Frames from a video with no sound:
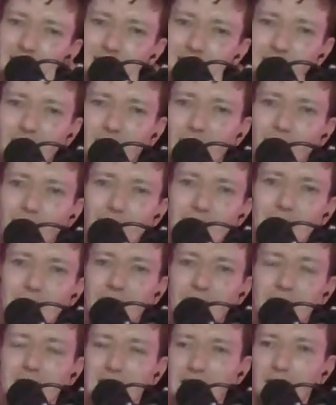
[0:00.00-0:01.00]
I've
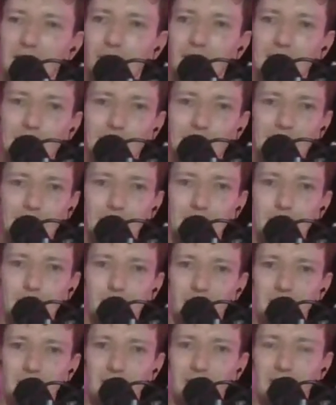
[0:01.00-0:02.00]
never seen a right-wing
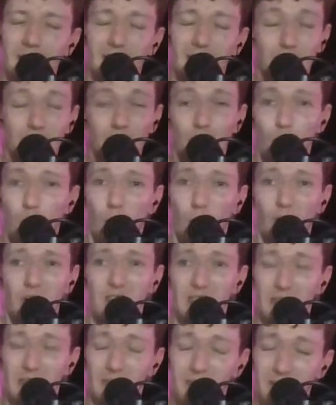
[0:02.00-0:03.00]
response, but I don't
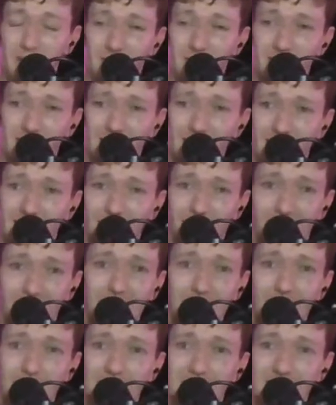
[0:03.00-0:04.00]
watch them. If I
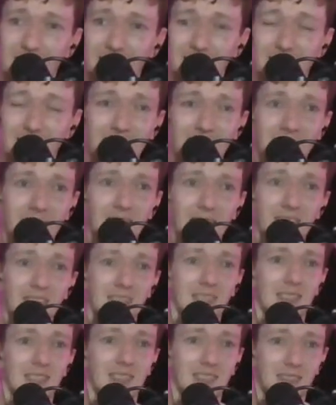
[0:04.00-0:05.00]
ever did,
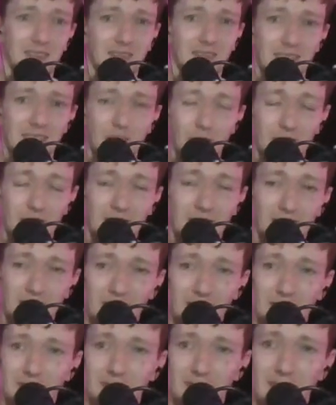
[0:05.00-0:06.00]
they were
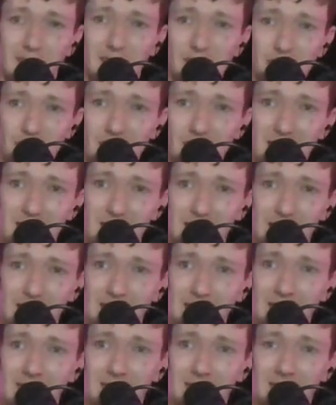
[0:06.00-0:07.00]
never
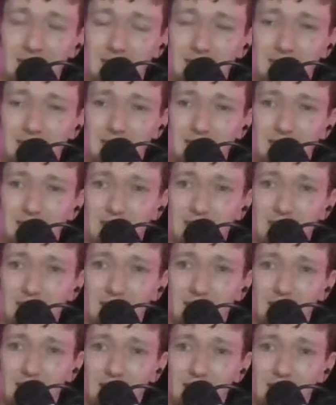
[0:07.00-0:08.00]
interesting
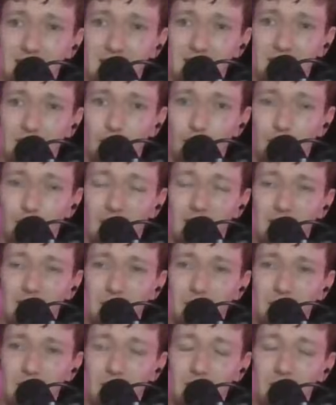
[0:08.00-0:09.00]
or
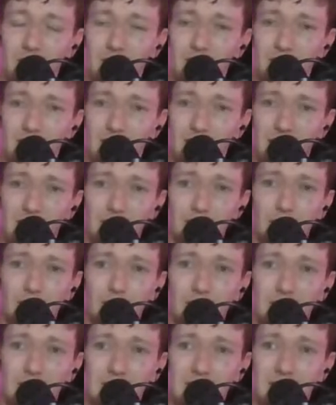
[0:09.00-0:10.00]
valuable. I don't know who
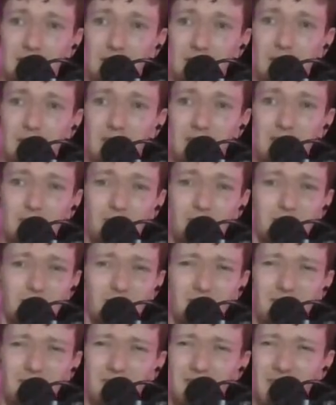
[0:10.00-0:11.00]
does
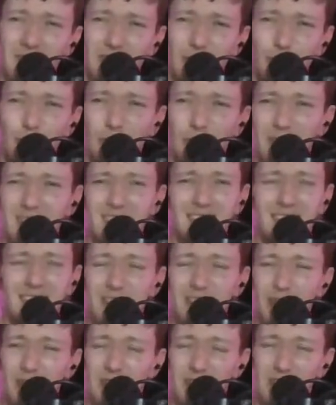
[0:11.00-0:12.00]
that
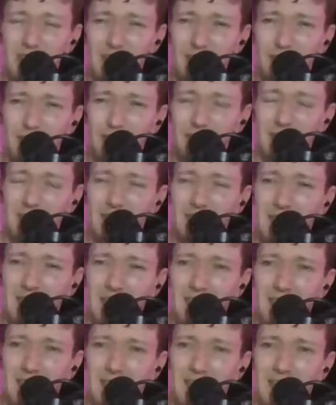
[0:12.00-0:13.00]
sort of stuff.
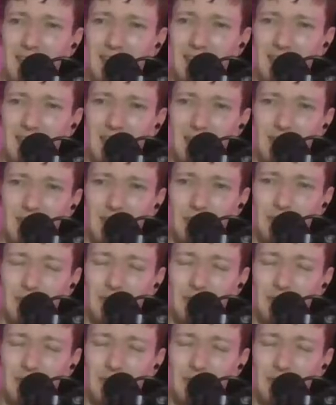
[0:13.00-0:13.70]
I don't